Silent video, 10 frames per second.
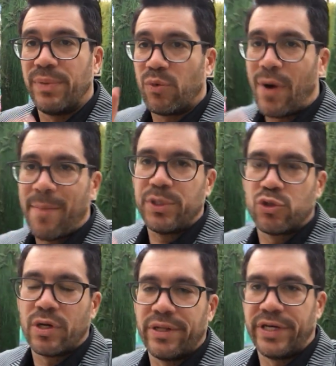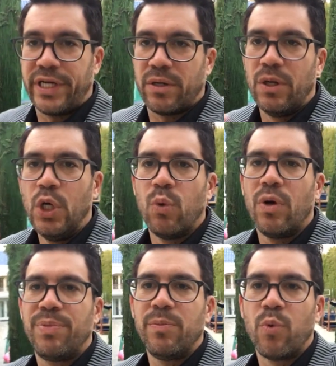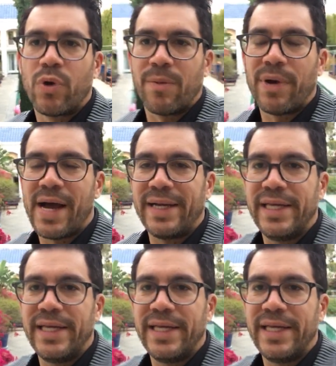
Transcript: but rapid trial and error, what people want to buy.